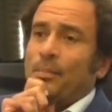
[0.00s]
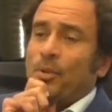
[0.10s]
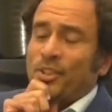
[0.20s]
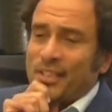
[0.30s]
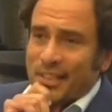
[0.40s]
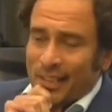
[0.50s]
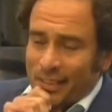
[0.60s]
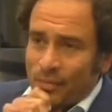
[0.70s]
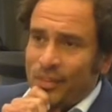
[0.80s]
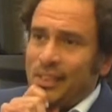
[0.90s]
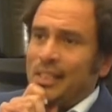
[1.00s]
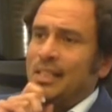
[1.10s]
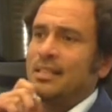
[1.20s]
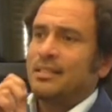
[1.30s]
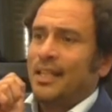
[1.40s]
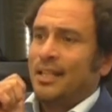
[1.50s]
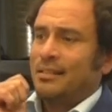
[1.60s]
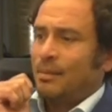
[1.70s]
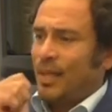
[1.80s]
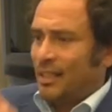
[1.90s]
protest activities
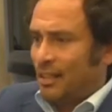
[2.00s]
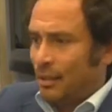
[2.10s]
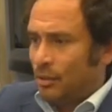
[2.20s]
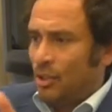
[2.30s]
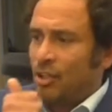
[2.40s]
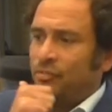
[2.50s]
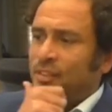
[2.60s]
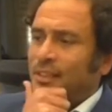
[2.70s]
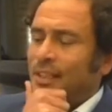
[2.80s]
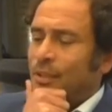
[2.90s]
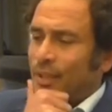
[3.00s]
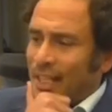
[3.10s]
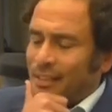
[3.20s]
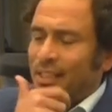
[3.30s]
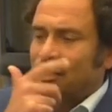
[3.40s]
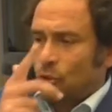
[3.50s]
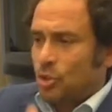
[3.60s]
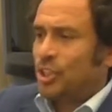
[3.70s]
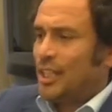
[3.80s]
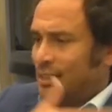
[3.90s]
against the background of deteriorating
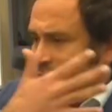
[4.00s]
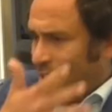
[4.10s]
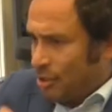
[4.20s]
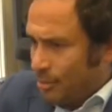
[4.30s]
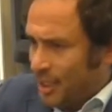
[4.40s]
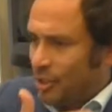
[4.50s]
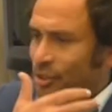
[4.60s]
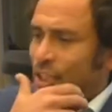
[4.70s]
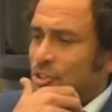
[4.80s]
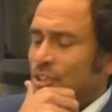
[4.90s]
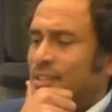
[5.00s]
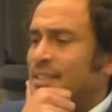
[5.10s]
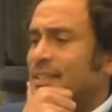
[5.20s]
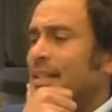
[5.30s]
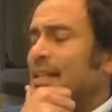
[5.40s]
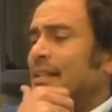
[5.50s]
social and economic conditions,